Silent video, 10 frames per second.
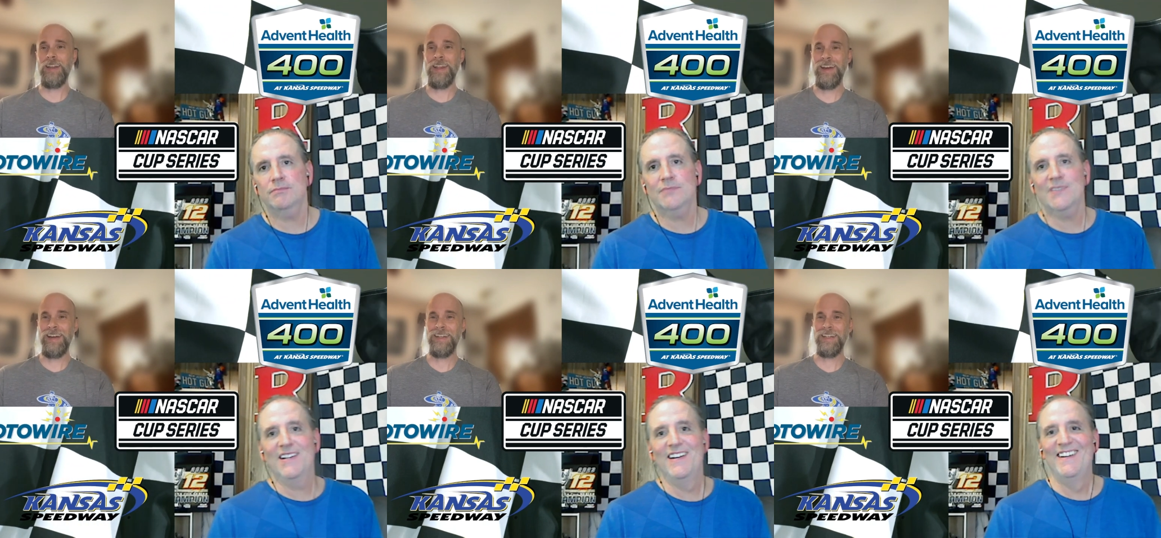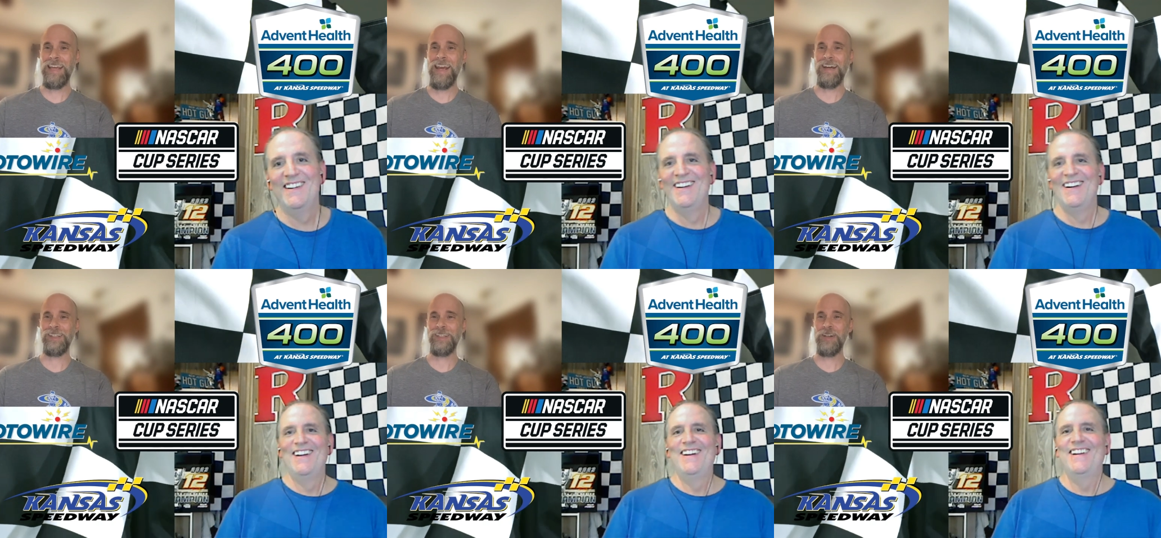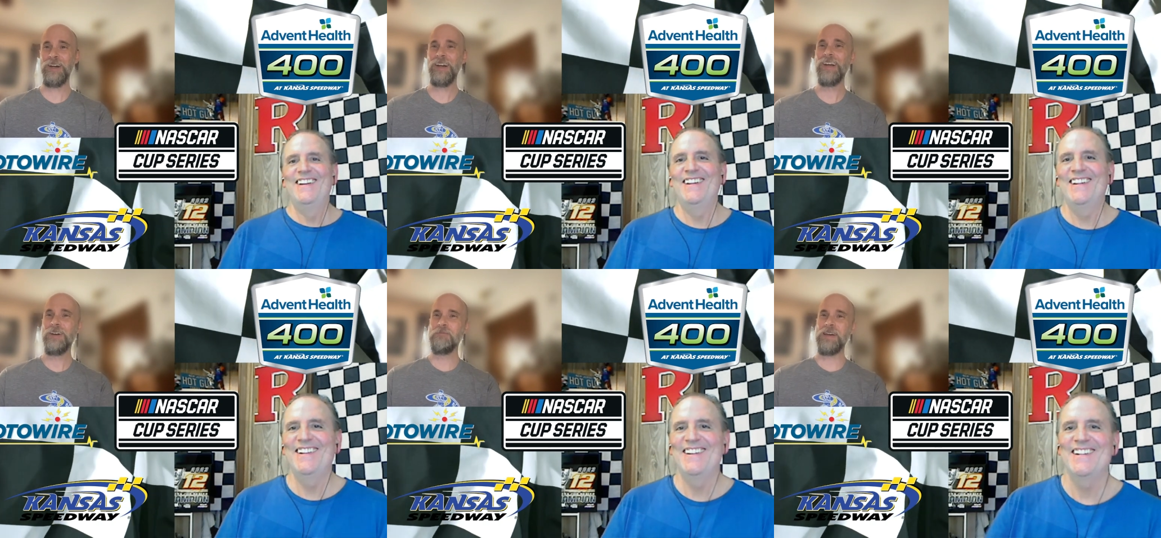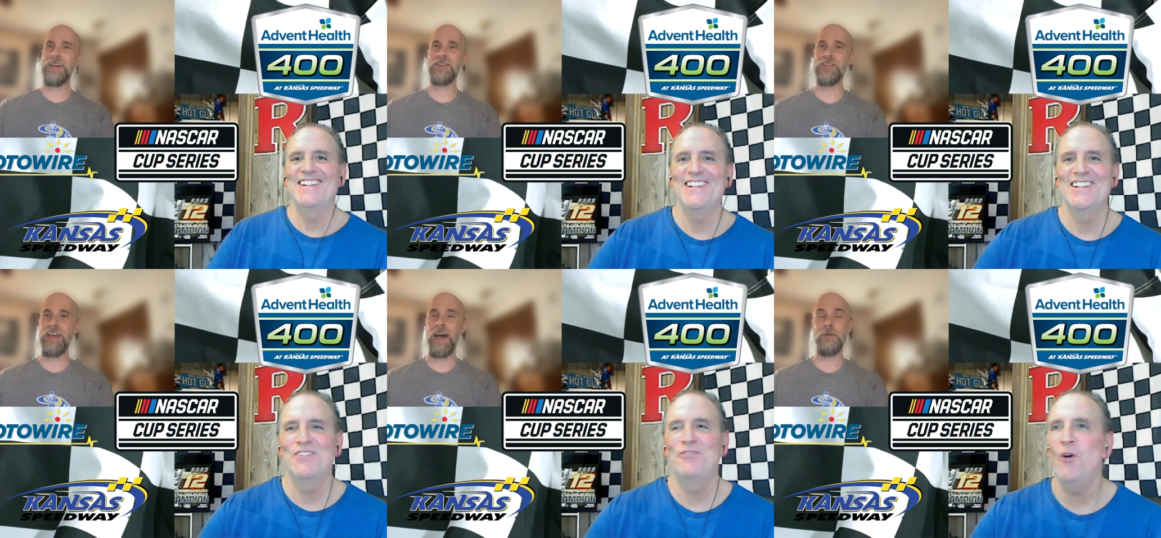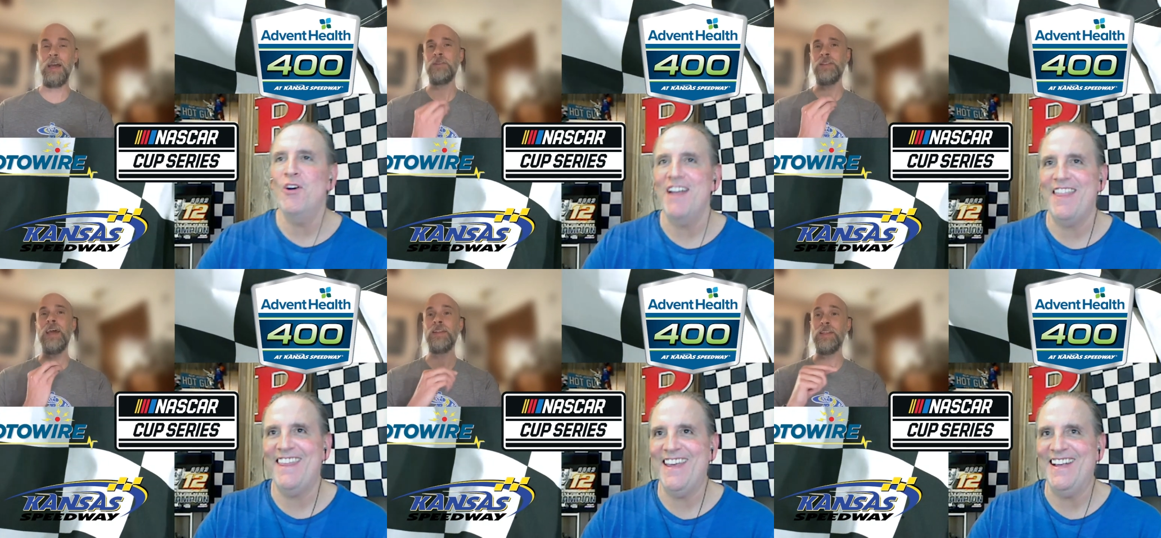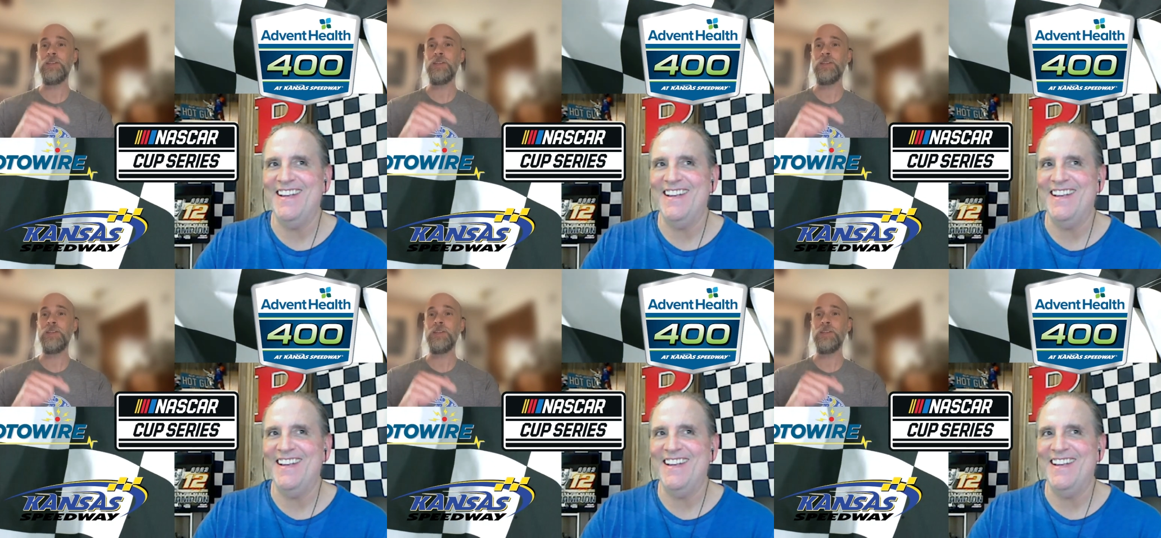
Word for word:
Speaker 1: on the calendar because Four, I, mean, think.